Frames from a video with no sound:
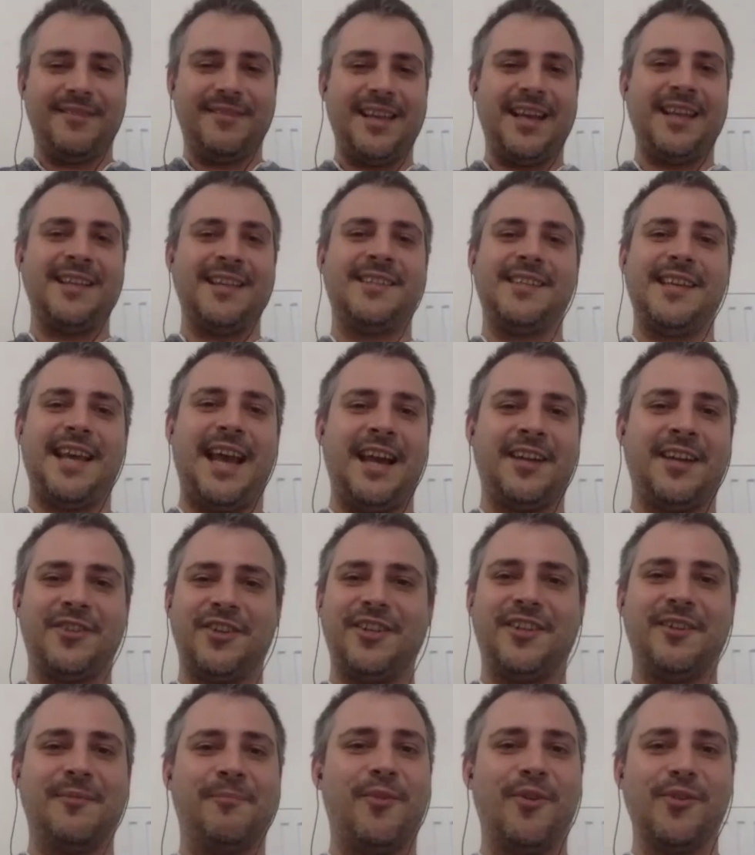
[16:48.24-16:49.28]
it's
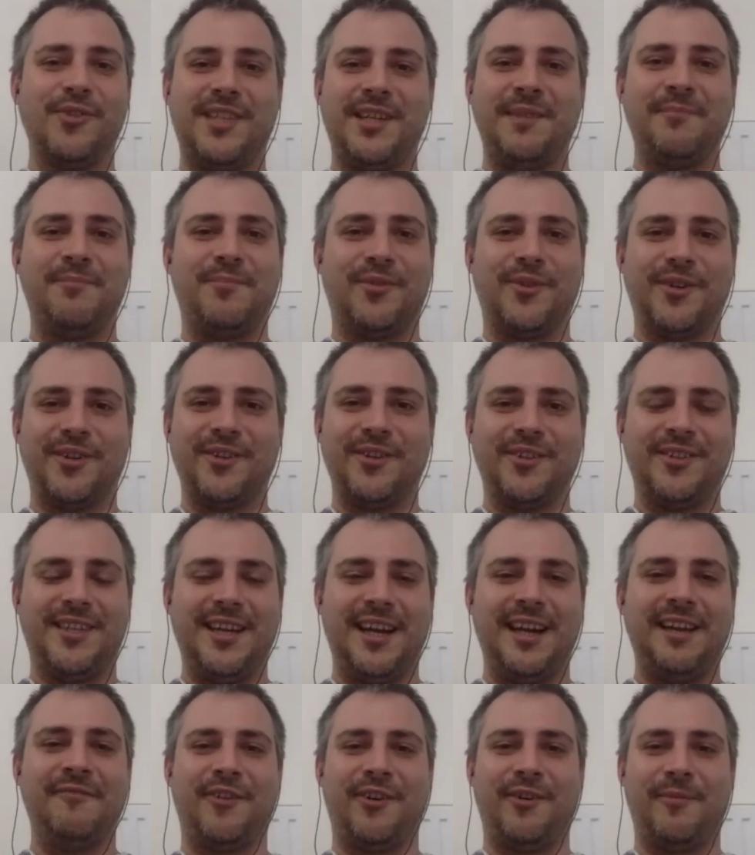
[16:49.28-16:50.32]
actually the most important
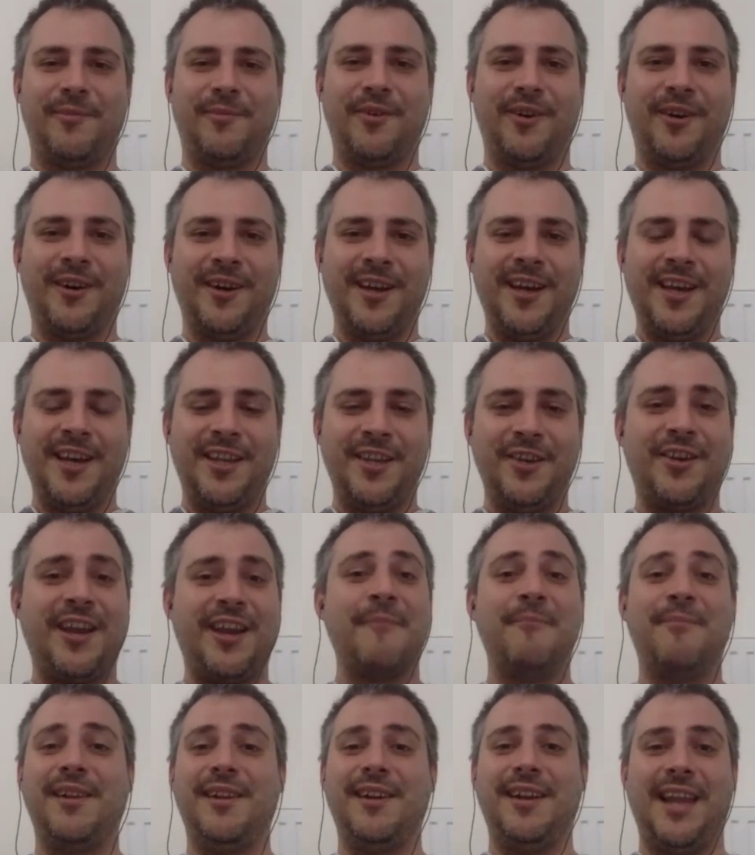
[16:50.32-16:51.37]
deliverable. You can
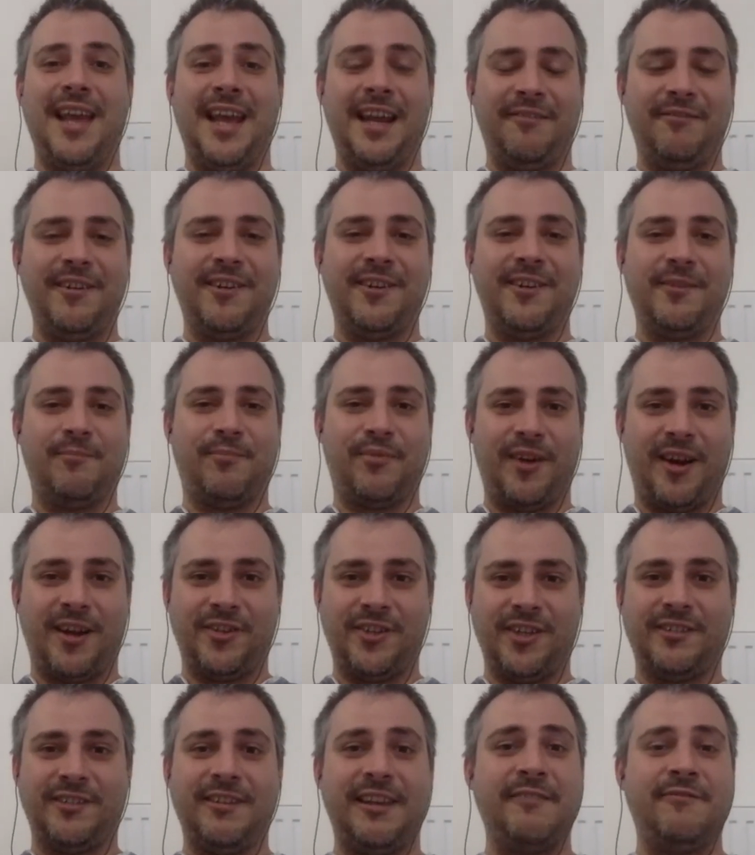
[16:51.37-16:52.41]
be late with the
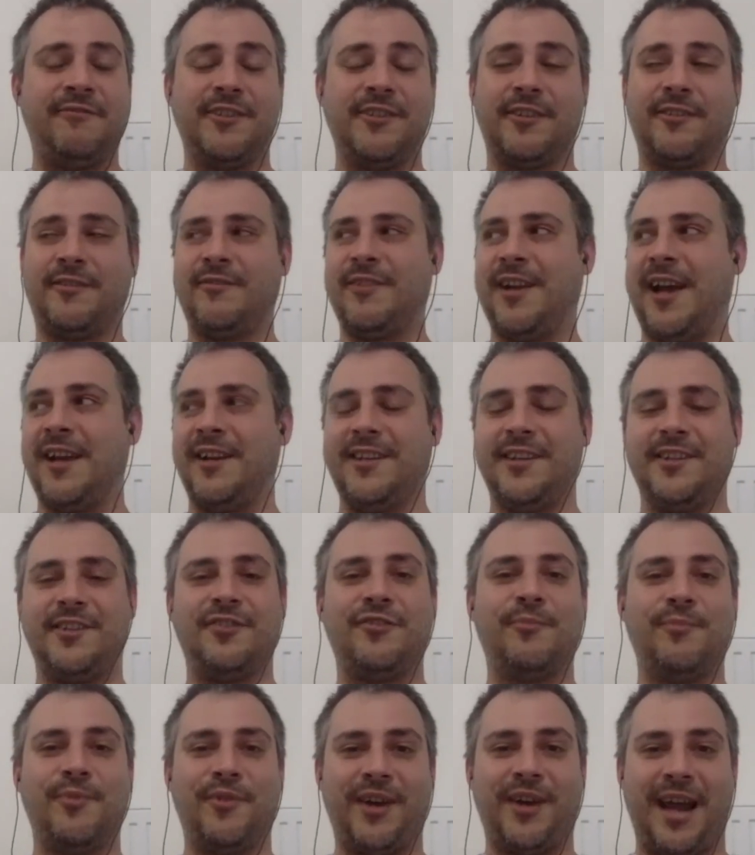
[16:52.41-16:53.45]
project if the client is
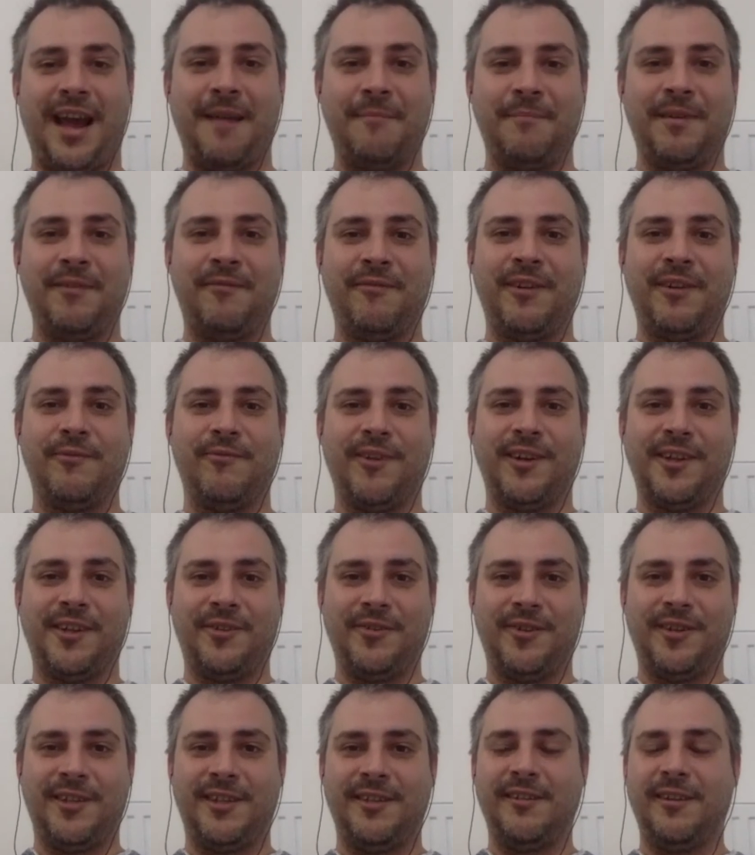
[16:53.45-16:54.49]
super happy with what
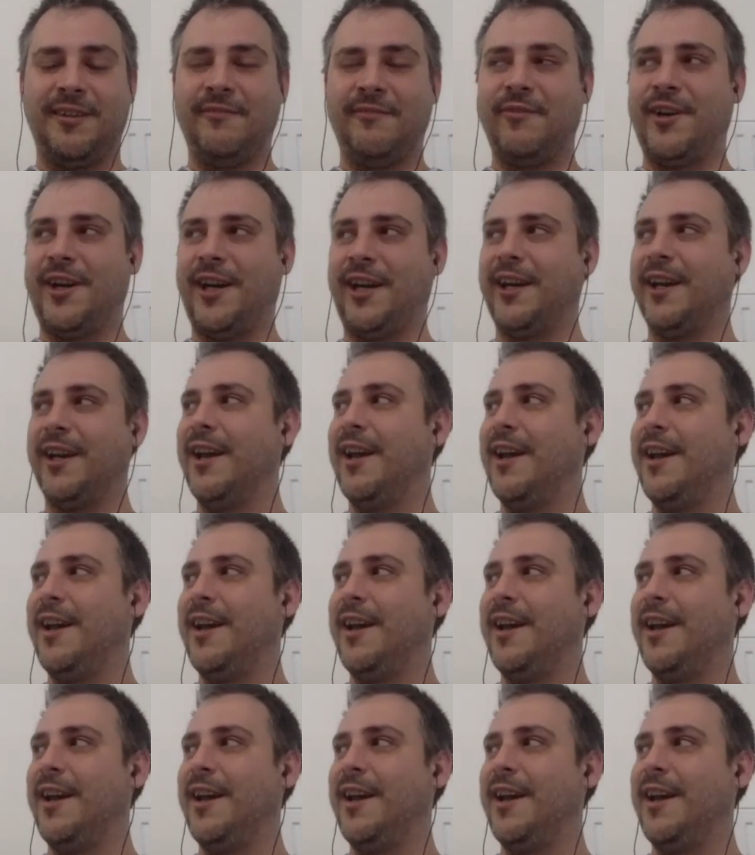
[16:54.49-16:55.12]
you're delivering.